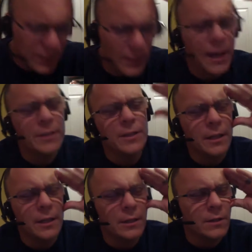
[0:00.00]
has
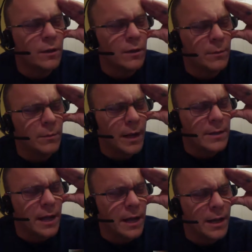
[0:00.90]
seen this film and has
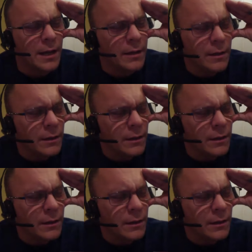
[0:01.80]
any